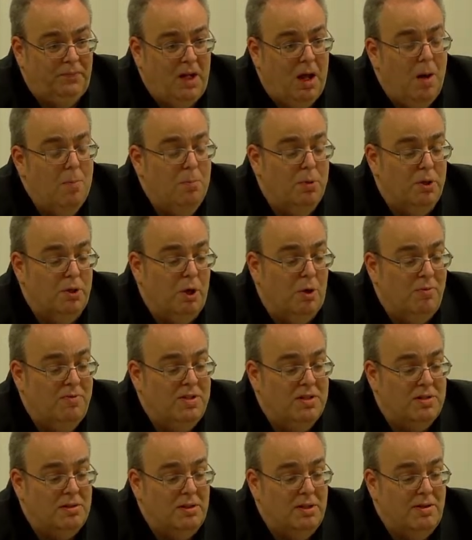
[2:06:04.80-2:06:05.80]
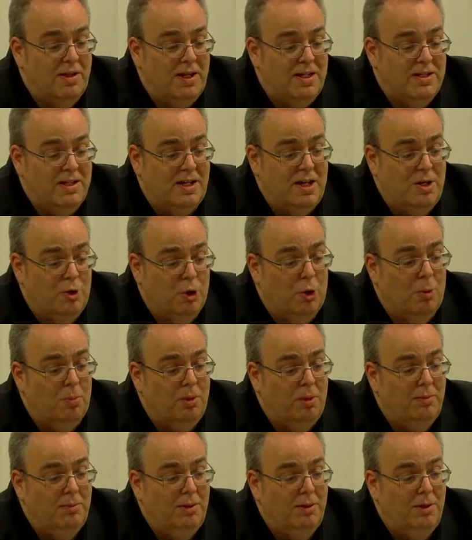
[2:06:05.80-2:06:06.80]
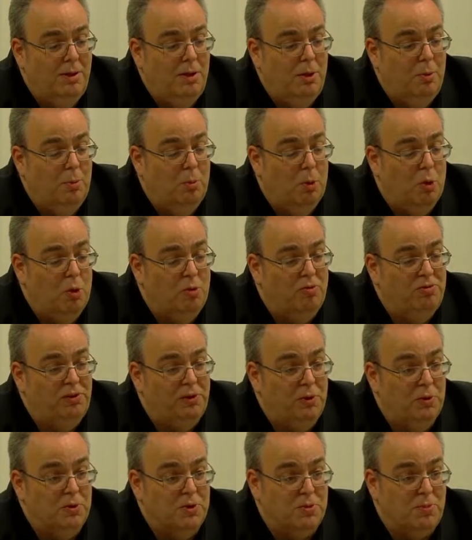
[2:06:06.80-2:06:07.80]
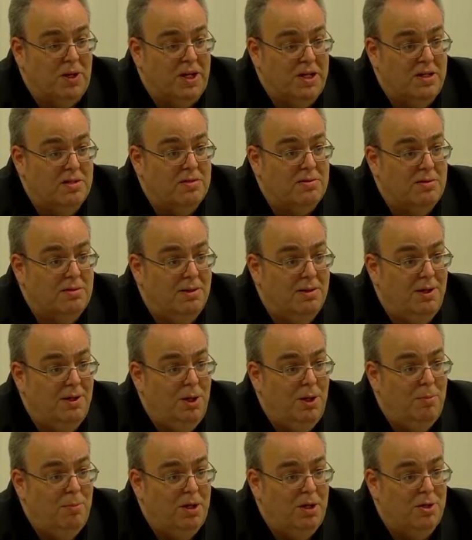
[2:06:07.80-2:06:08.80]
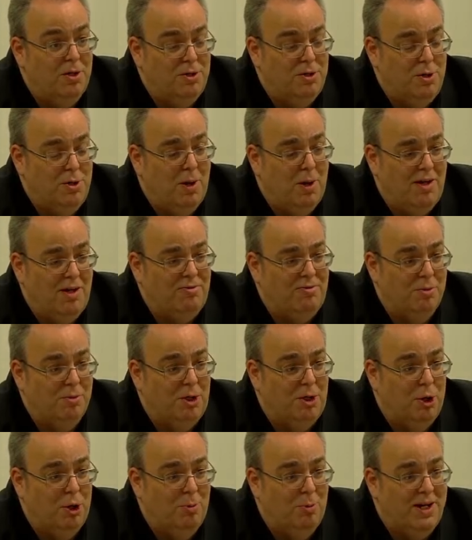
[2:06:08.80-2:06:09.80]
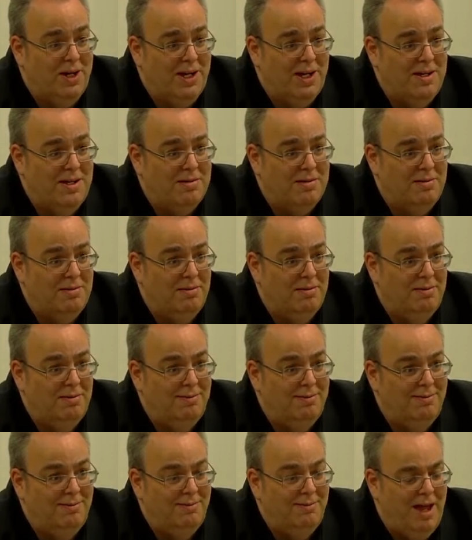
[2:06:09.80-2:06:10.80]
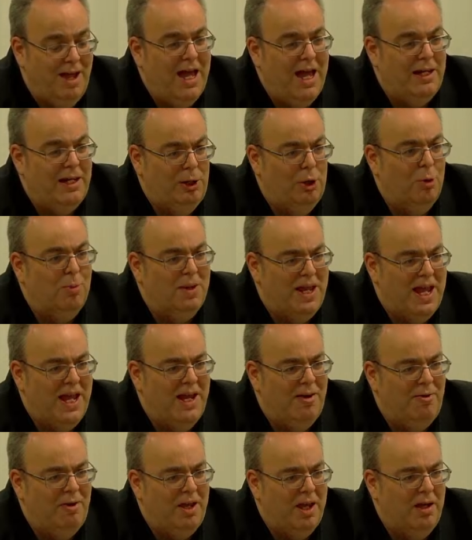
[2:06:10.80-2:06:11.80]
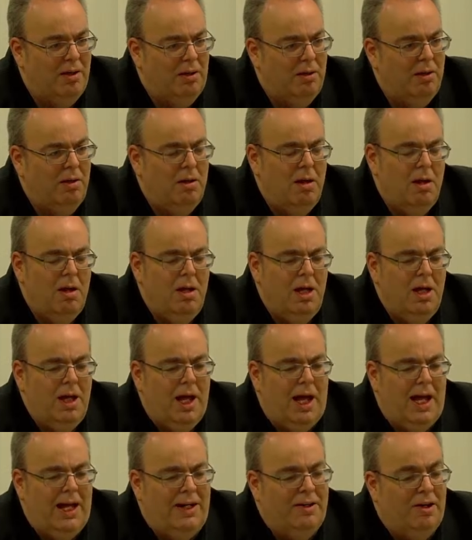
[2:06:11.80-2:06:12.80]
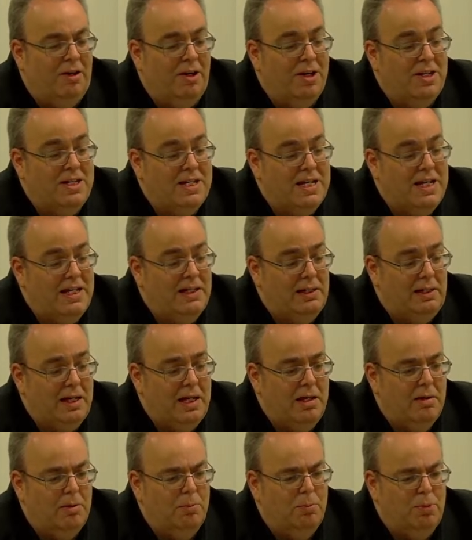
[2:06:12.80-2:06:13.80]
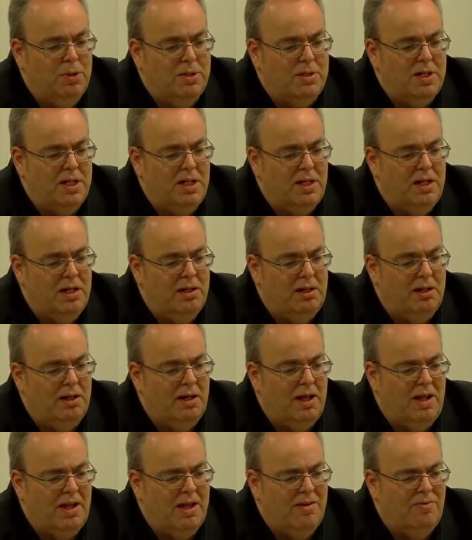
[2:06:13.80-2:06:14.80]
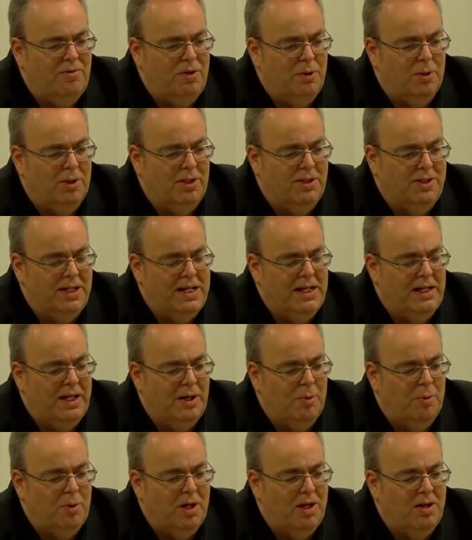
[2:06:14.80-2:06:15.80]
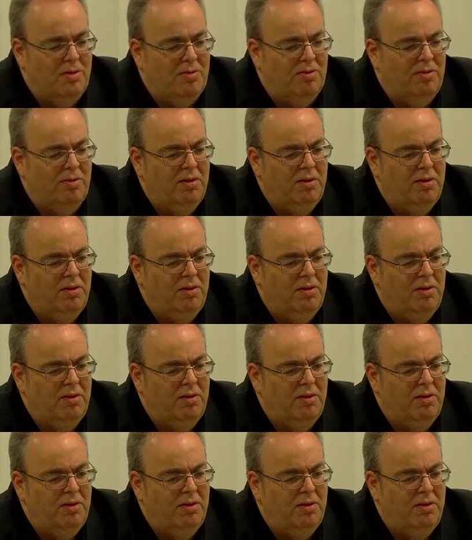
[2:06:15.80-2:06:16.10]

But obviously they take up more floor space because you have to accommodate a lobby area, and ideally, particularly if you are dealing with